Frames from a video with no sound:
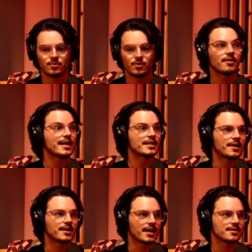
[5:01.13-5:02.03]
one of the last
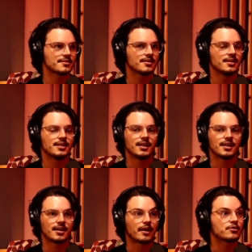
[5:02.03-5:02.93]
podcasts,
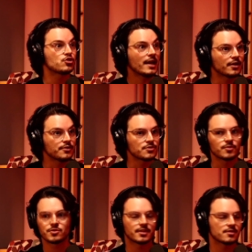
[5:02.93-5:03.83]
our Stratos,
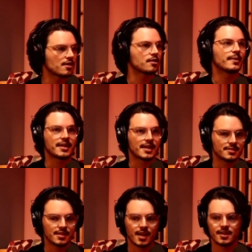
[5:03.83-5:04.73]
which we're going to talk about again
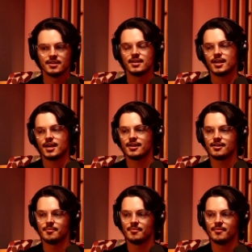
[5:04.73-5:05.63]
today.
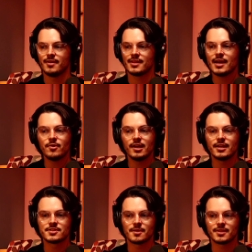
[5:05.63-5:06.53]
That one
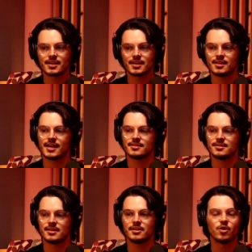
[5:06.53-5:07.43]
is something that
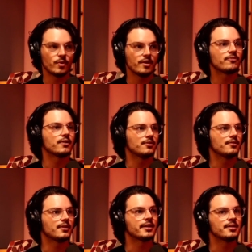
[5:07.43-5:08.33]
we
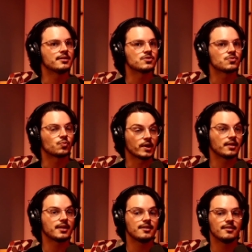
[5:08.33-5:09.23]
feel is
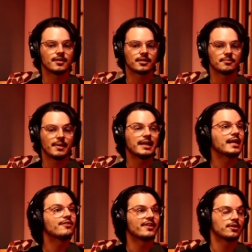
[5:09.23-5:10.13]
really an
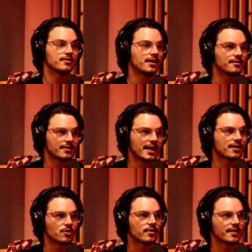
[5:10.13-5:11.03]
innovator in the
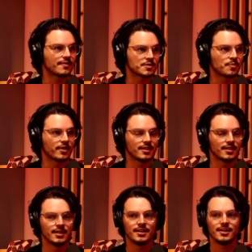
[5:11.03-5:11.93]
category at this point,
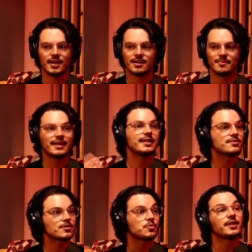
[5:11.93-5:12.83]
and gets
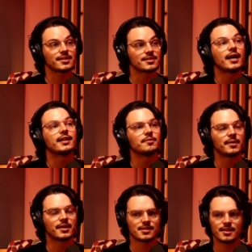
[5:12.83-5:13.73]
us really excited
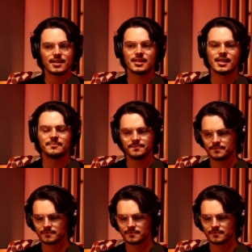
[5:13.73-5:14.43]
because I think that